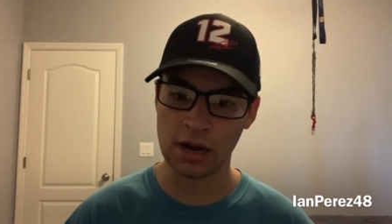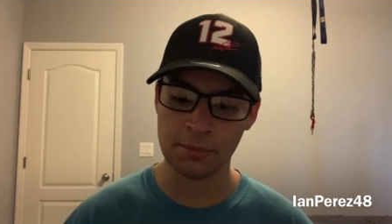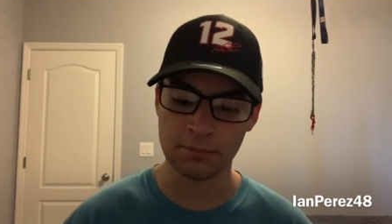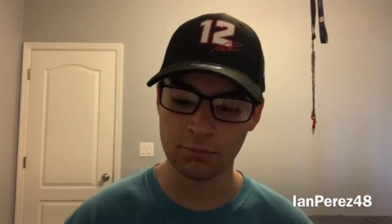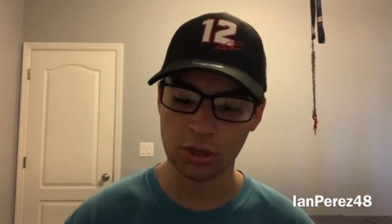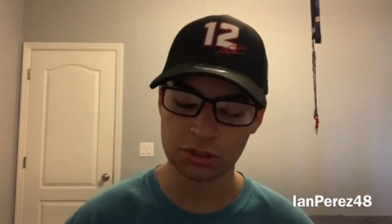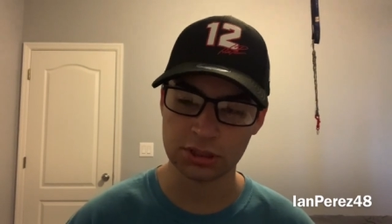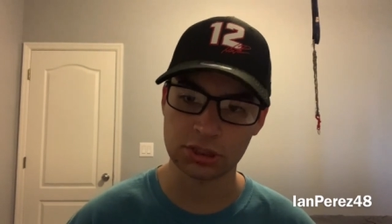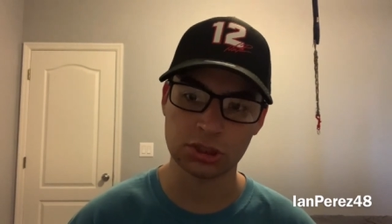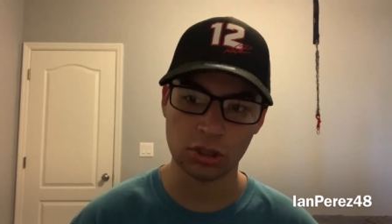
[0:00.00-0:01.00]
I'm
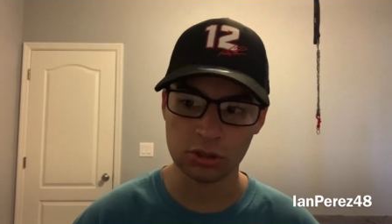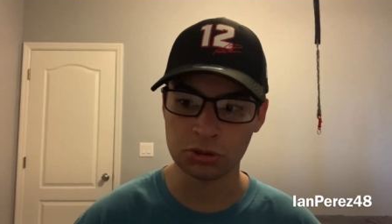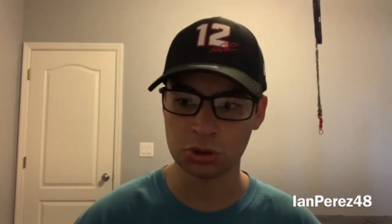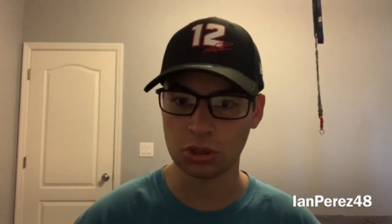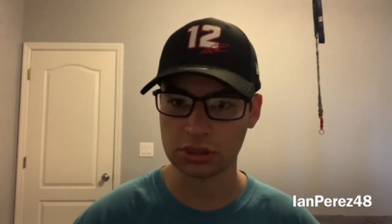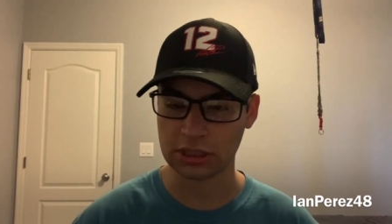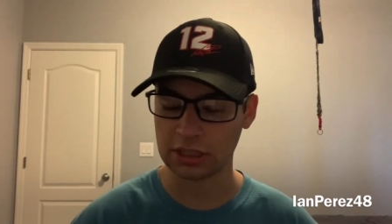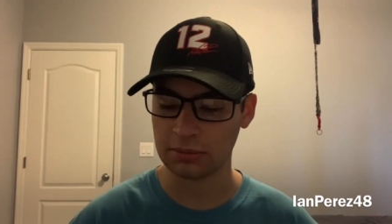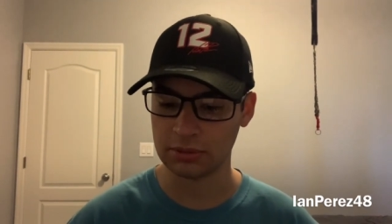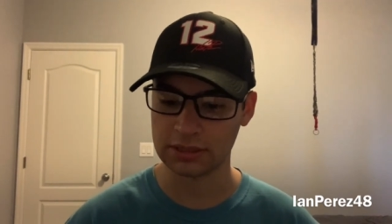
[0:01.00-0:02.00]
watching certain trucks and
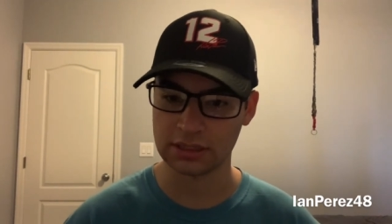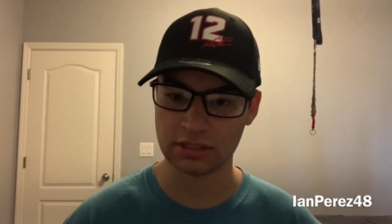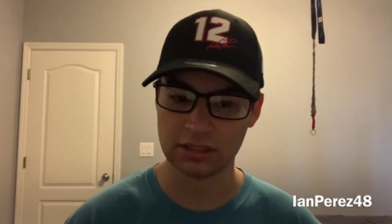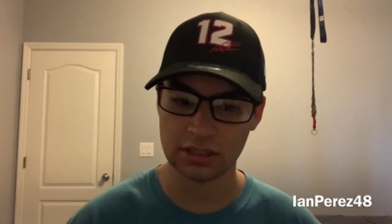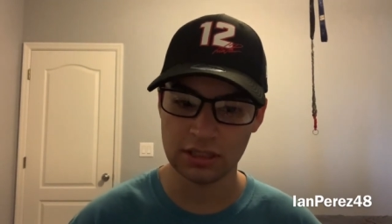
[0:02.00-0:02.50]
cup races.